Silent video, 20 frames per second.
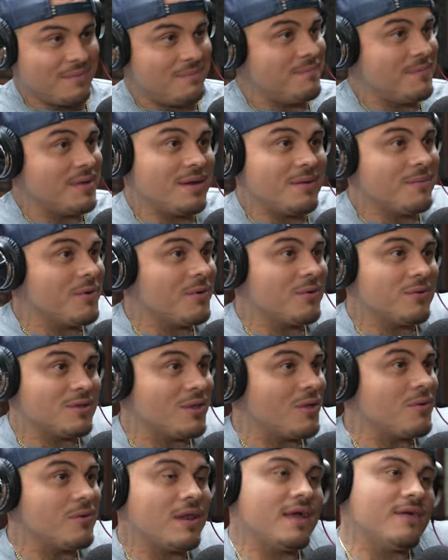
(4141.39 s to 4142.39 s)
a minimal
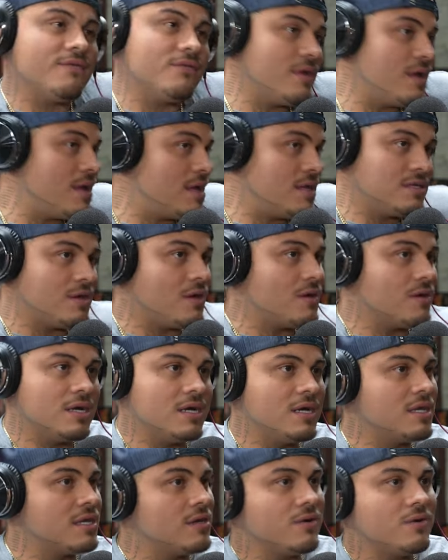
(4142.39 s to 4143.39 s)
low level, it's all
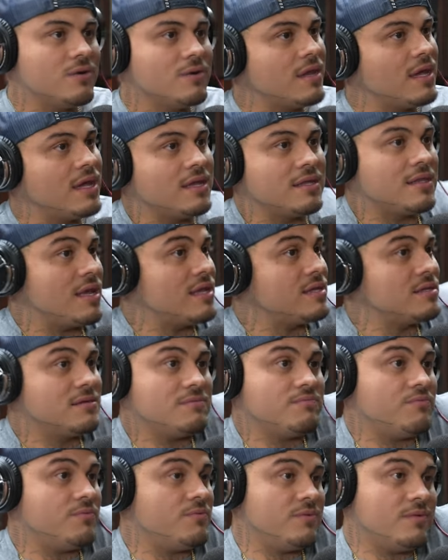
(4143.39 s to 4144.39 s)
good, you know, yeah. like
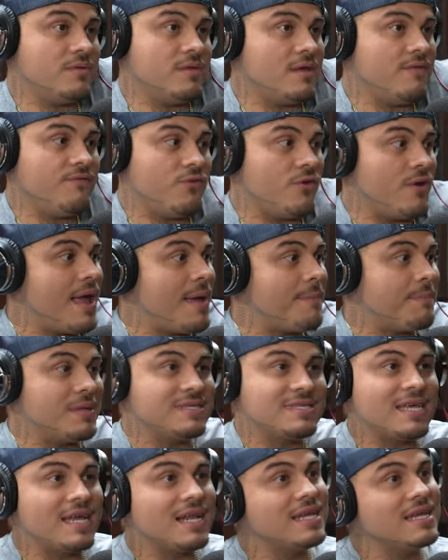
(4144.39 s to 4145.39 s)
that's if you're happy
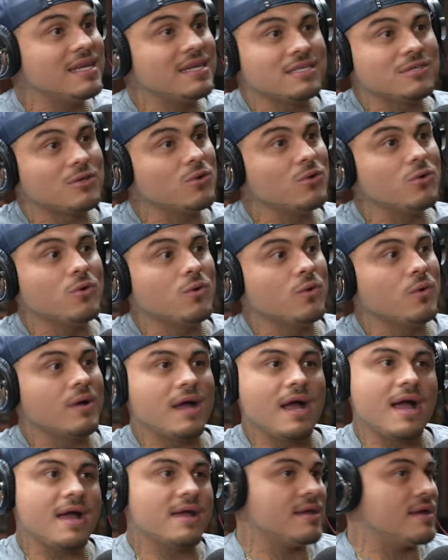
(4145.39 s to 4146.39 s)
settling, it's cool.
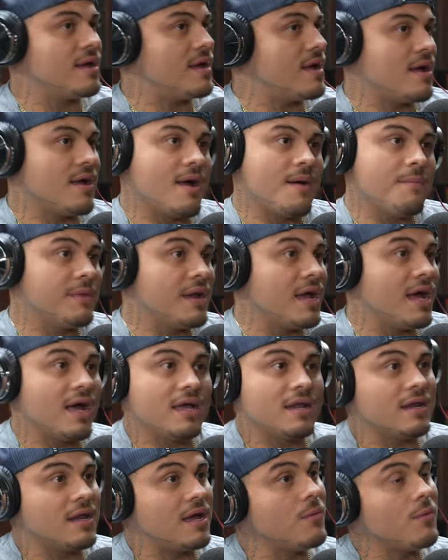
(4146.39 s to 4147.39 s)
I yeah. I'm
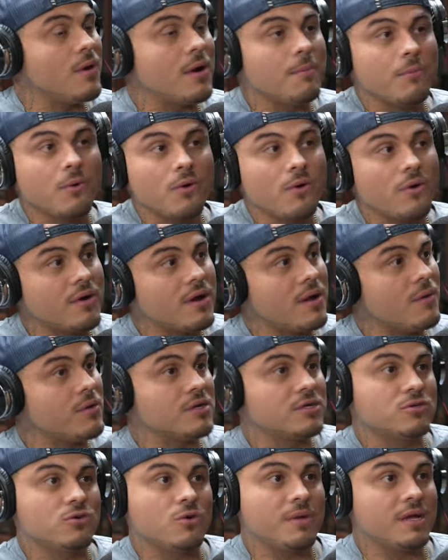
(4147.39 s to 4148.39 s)
not. I want more. I want
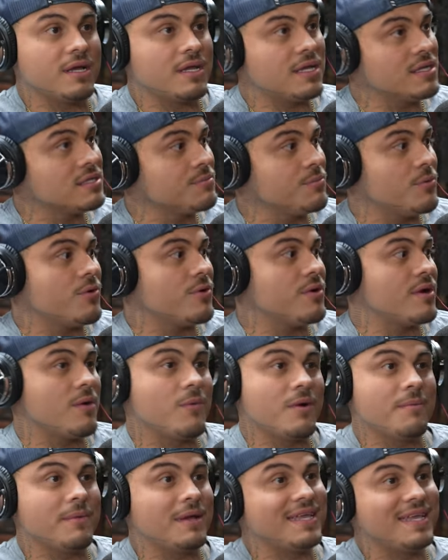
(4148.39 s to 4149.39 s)
to show my kids more. I
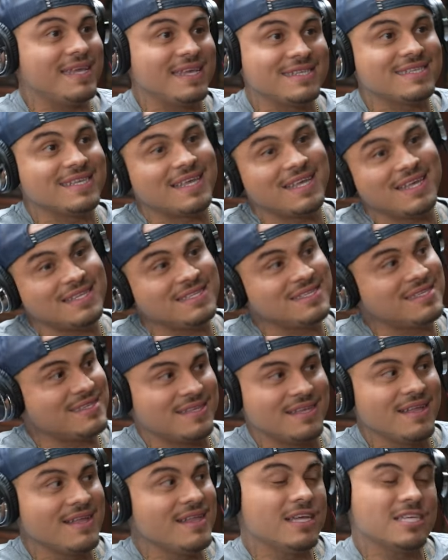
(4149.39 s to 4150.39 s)
want my kids'
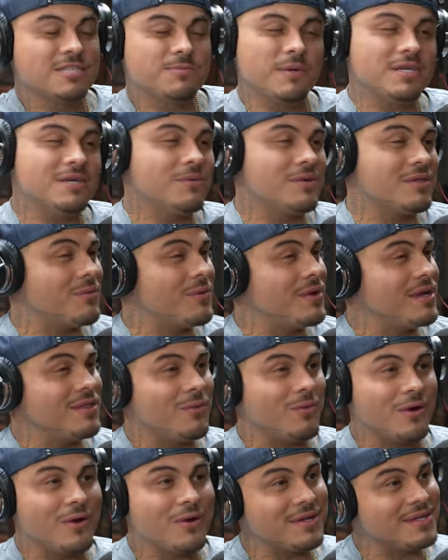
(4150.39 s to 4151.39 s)
kids, especially with the way
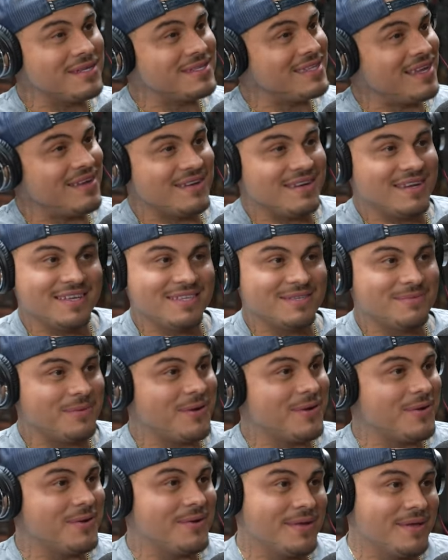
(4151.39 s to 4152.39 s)
the world is nowadays. Bro.
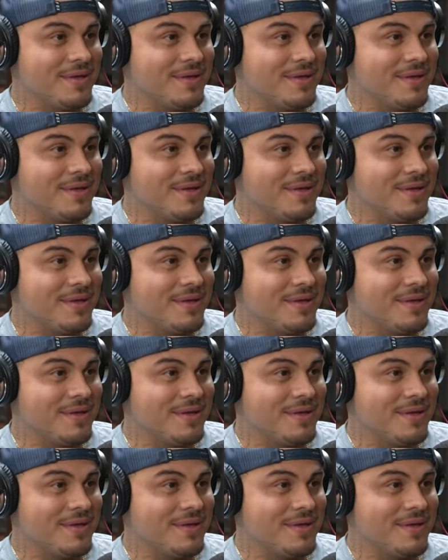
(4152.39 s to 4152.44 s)
I want